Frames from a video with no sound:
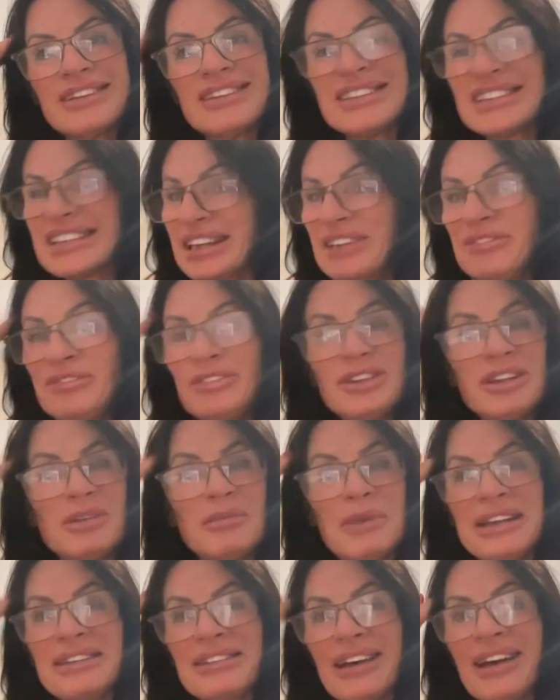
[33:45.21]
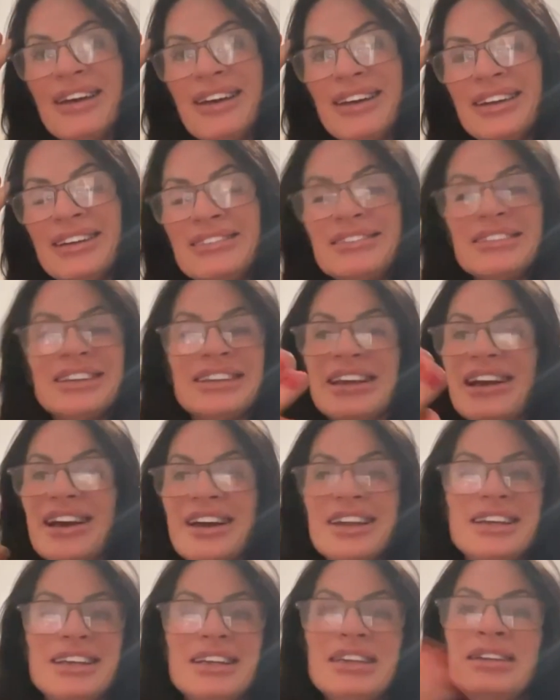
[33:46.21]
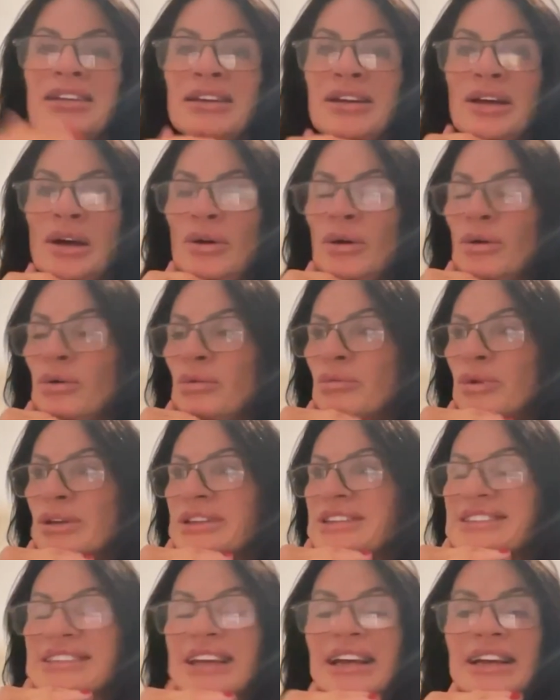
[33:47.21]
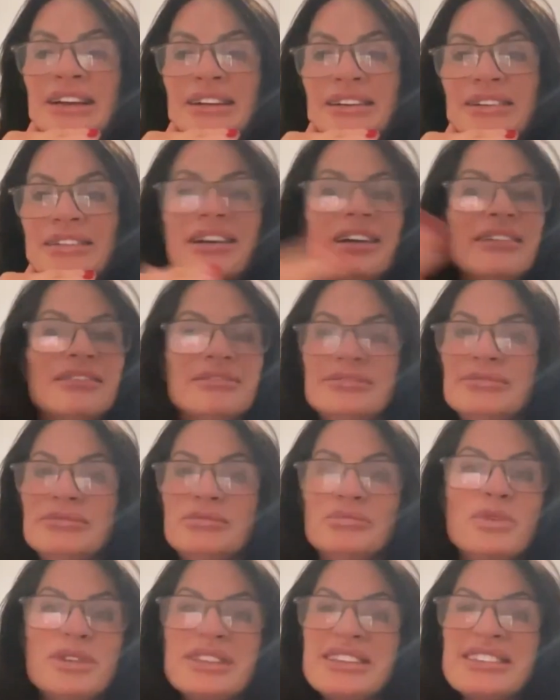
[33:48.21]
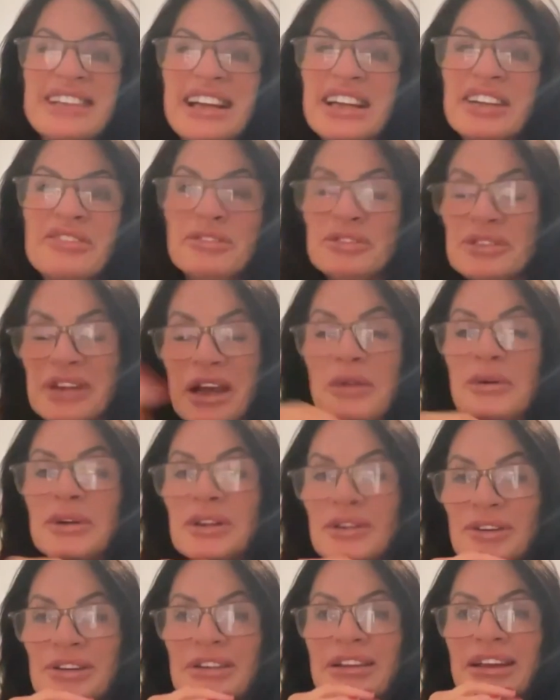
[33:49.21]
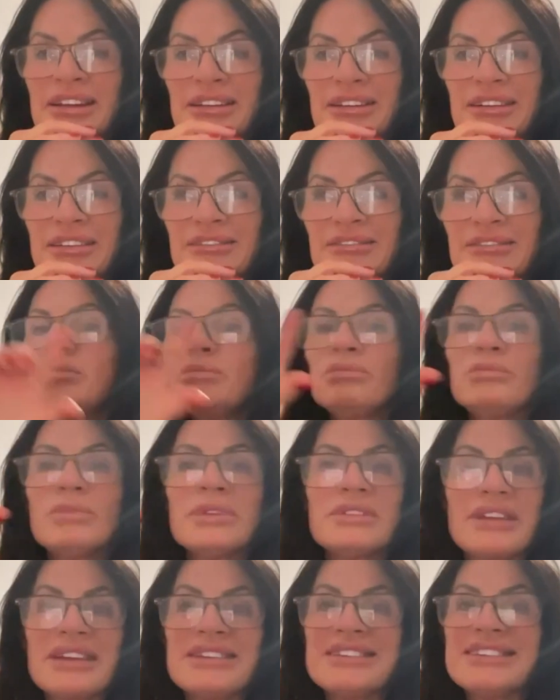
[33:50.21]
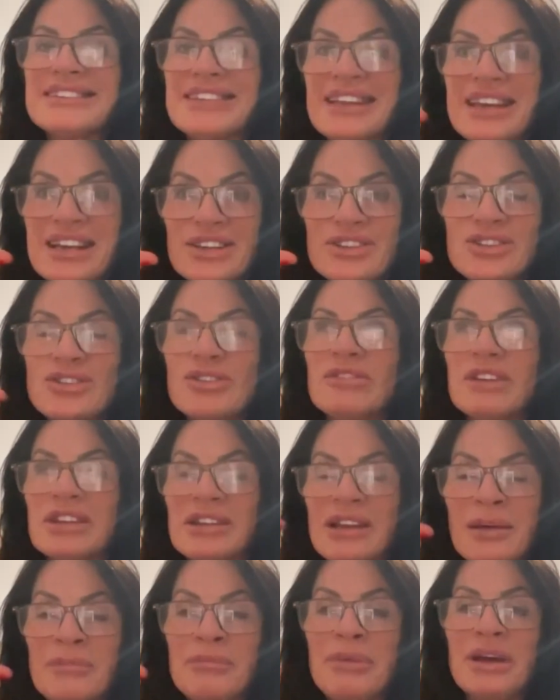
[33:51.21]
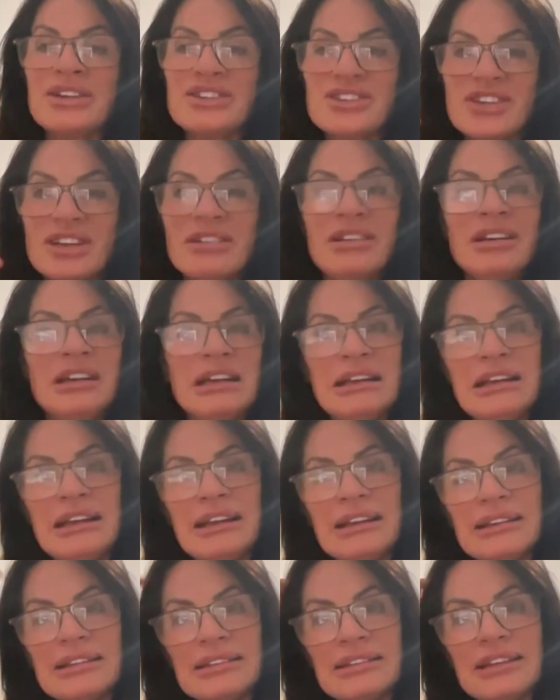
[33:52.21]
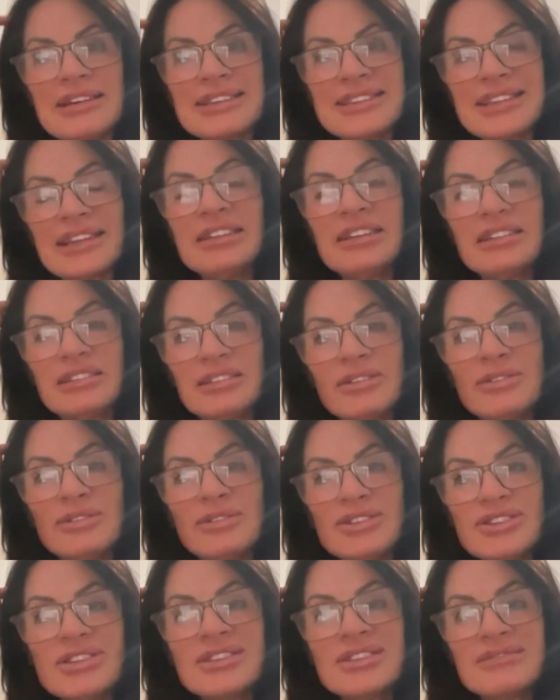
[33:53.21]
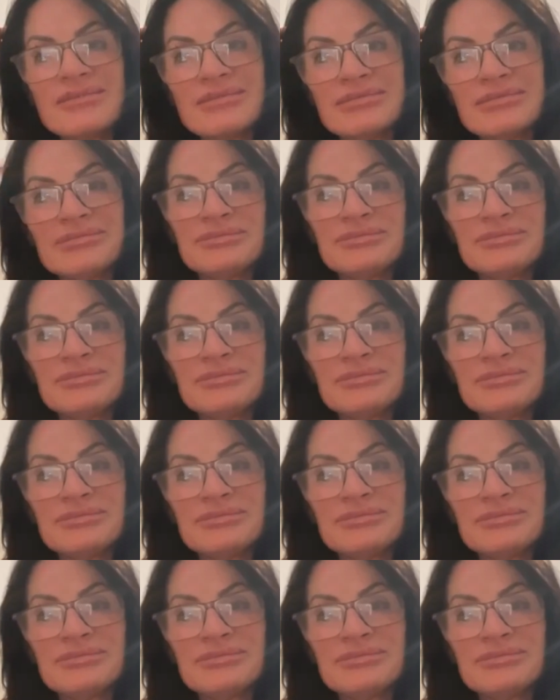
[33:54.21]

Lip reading: It's getting through your mind eye. Like, what does Eiffel Tower look like? Within seconds you've got that picture. That's in your unconscious.